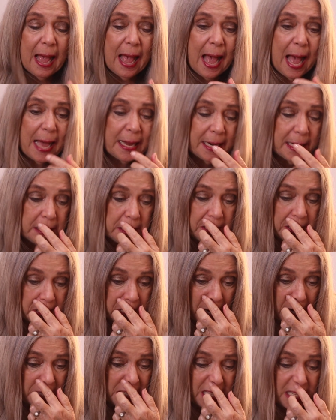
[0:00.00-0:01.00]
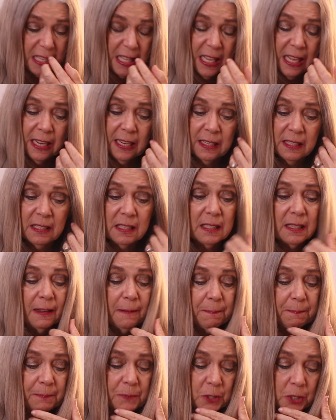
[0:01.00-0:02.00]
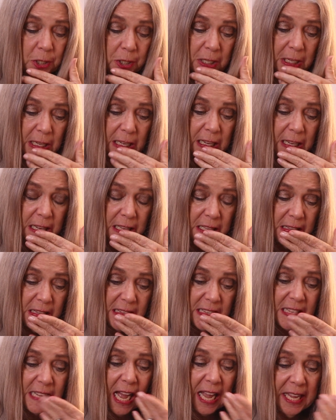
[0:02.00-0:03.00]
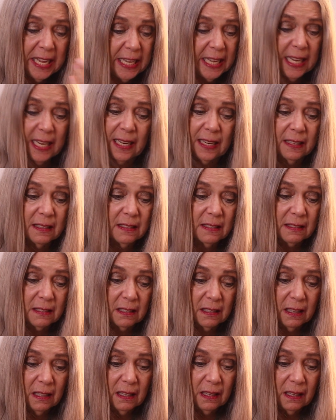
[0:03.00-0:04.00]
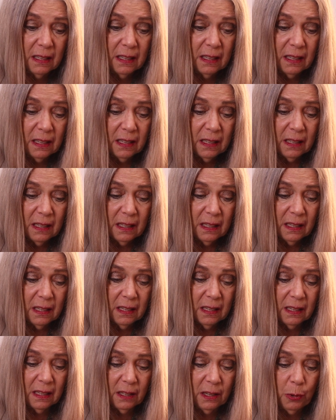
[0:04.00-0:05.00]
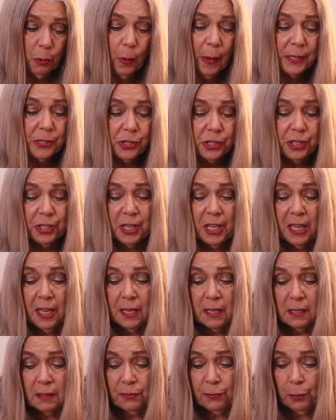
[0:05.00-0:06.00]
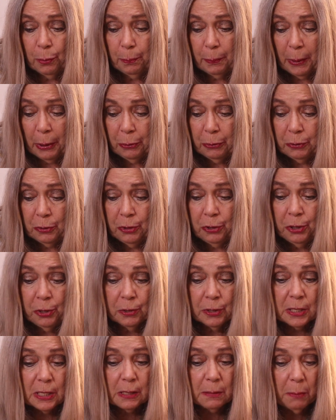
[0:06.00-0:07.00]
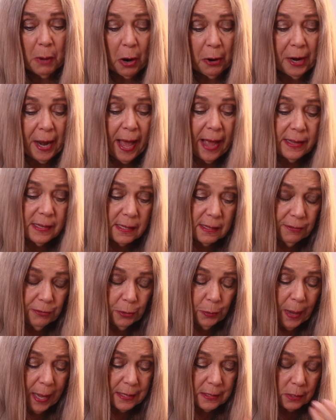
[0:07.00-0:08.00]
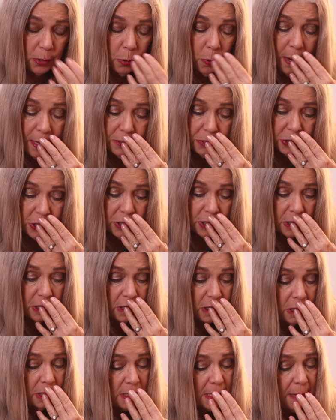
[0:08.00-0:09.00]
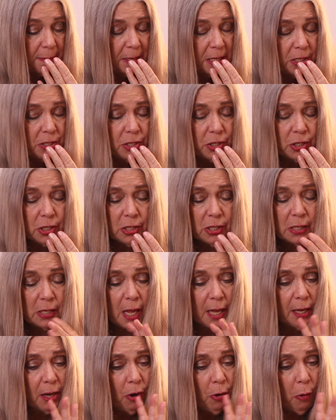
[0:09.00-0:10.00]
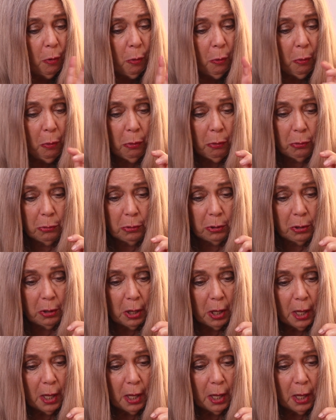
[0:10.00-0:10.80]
And it does things to the kids' psyches. Questioning is verboten. You're a smartass if you ask questions. I mean, it's just like a whole...